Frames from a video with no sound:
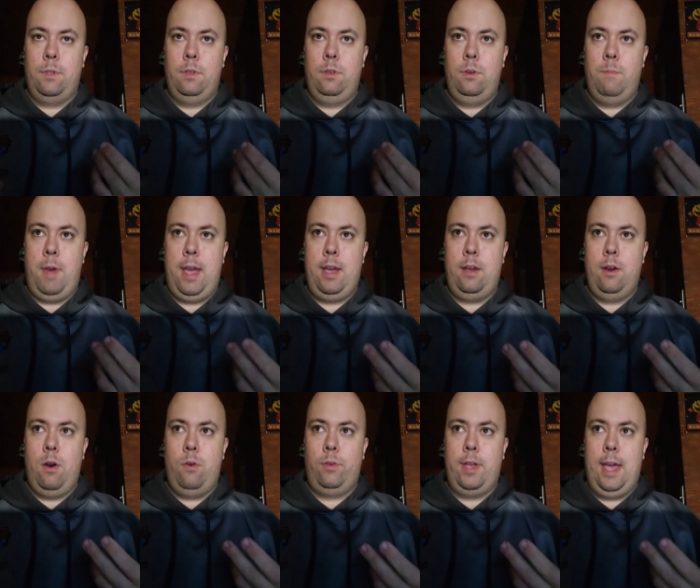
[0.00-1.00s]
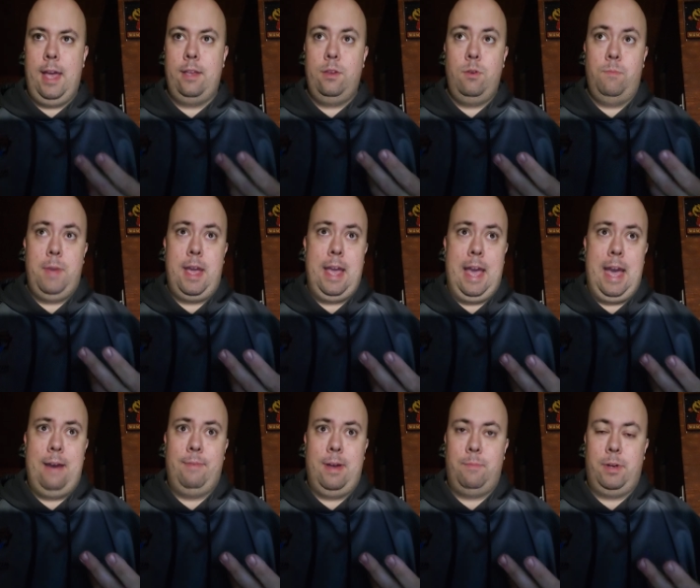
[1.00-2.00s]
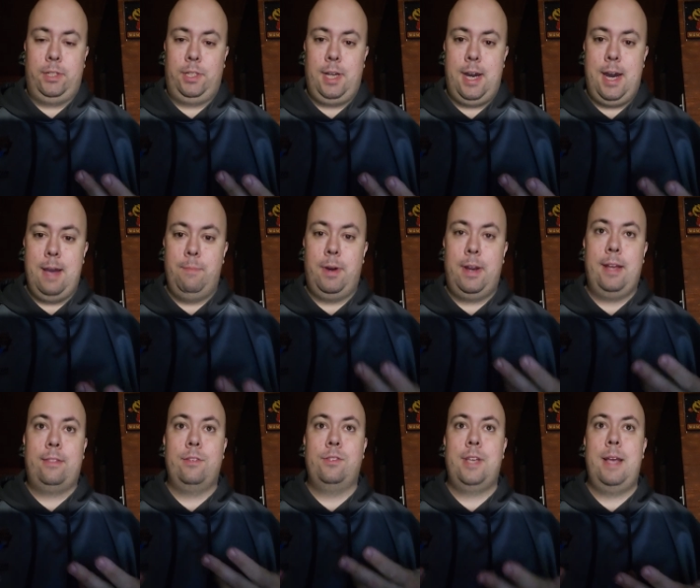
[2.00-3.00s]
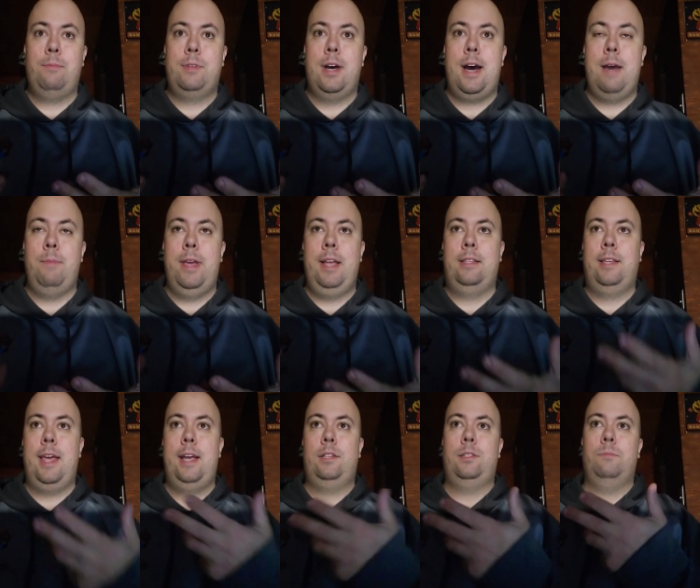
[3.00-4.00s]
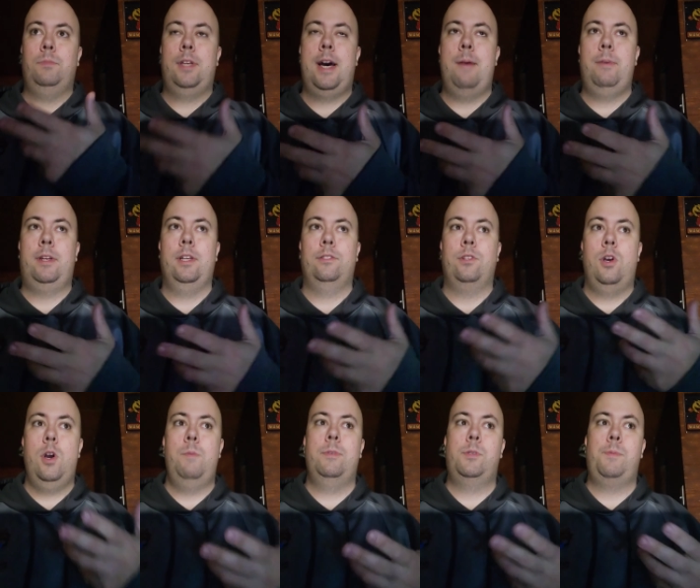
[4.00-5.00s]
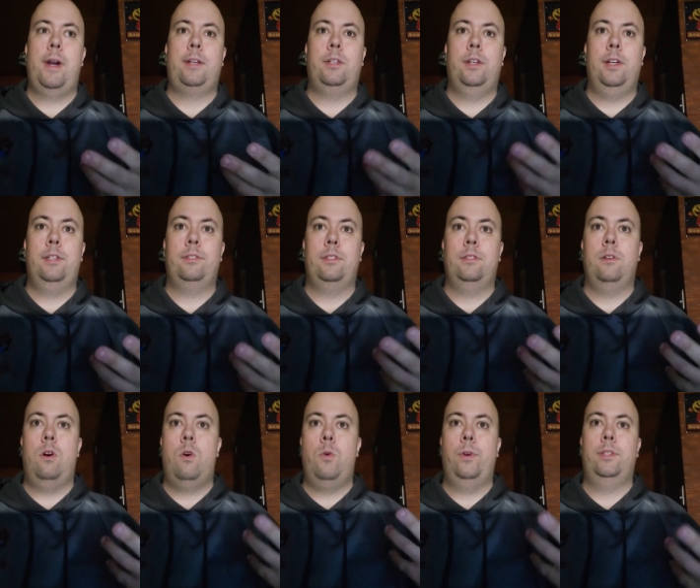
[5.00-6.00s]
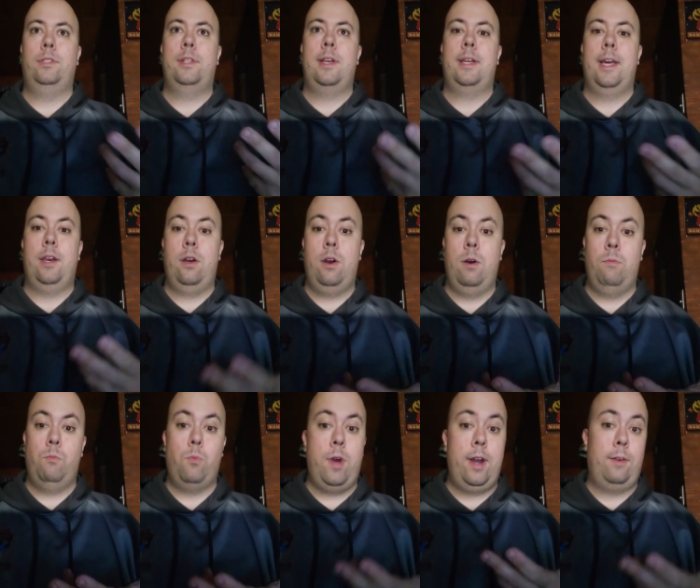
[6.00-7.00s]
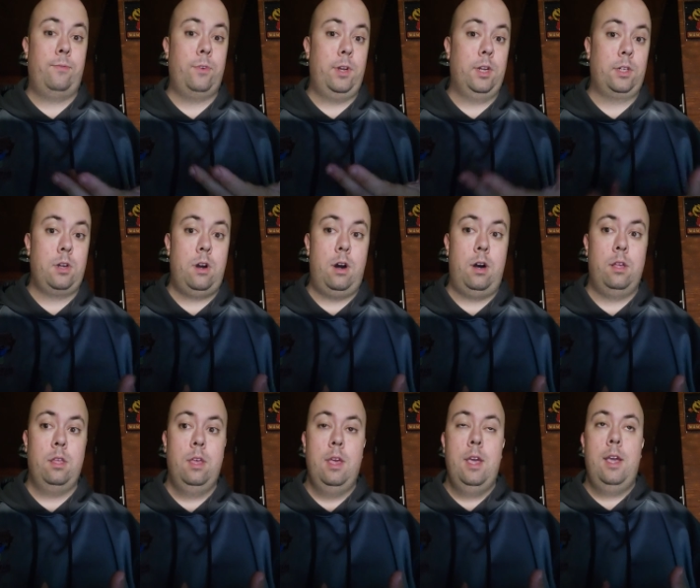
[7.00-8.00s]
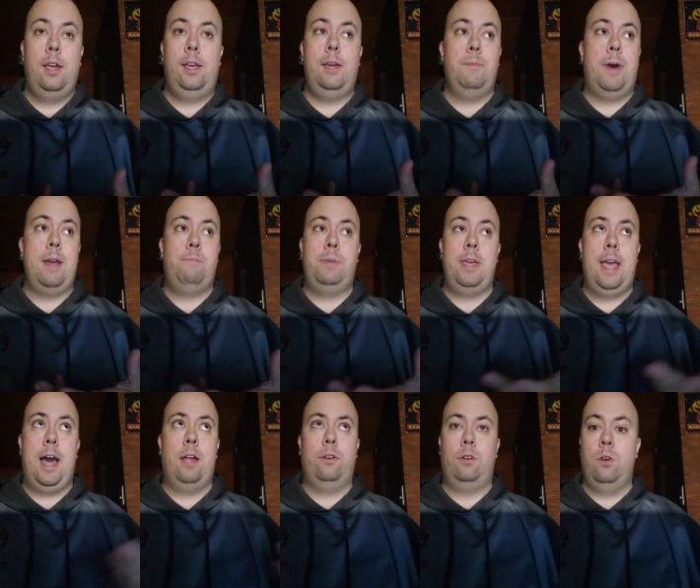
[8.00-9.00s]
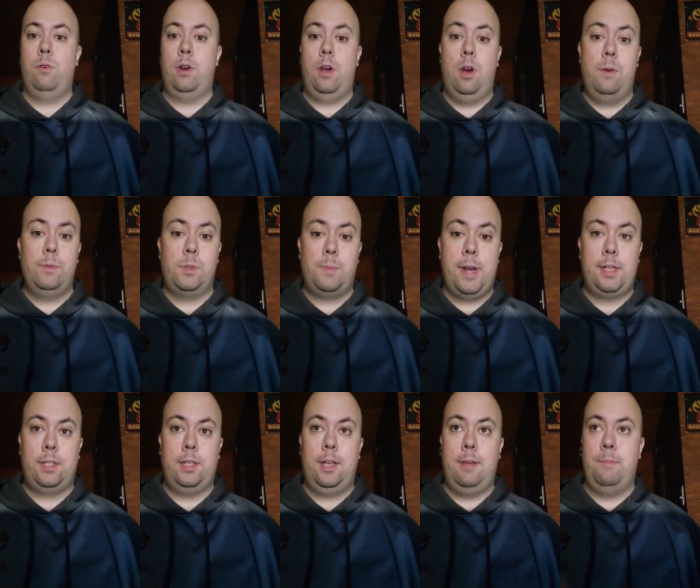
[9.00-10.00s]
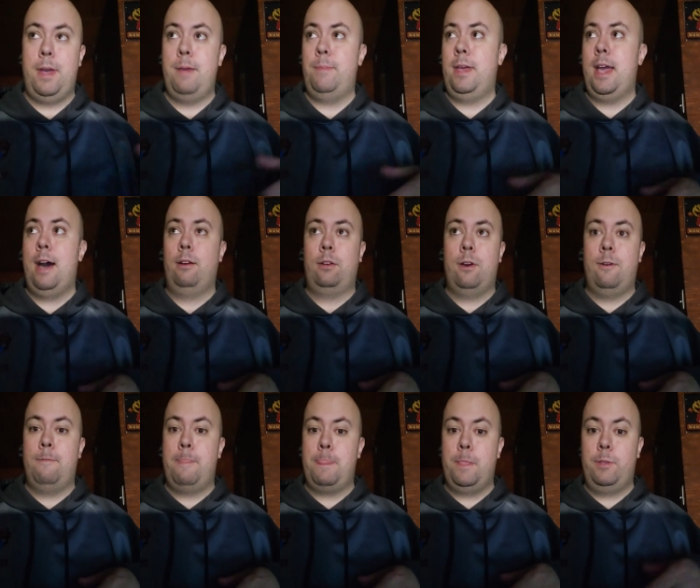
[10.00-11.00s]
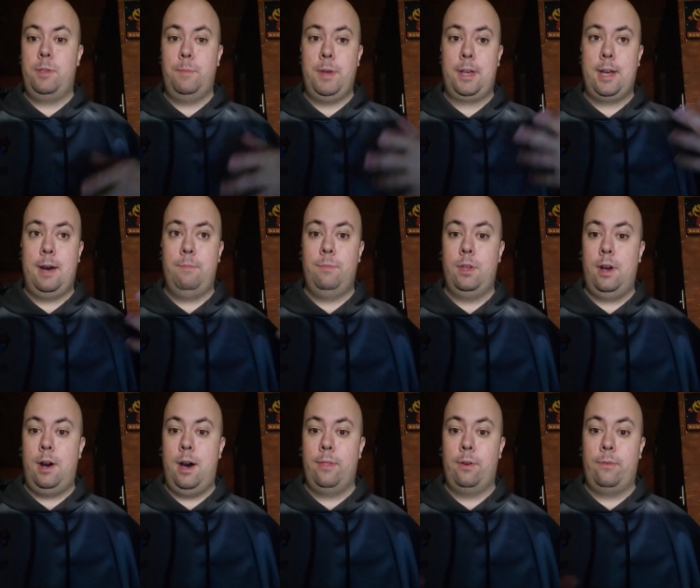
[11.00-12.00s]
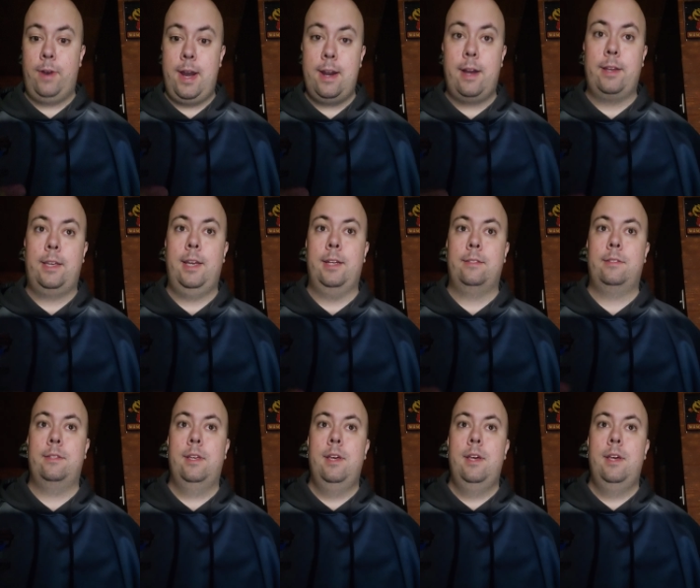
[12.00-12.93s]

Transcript: you may have that much time, but at the same time it takes some time, because the home inspector isn't always sitting at home waiting for your call. He might be out doing a home inspection. He may be out going to pick up other radon kits.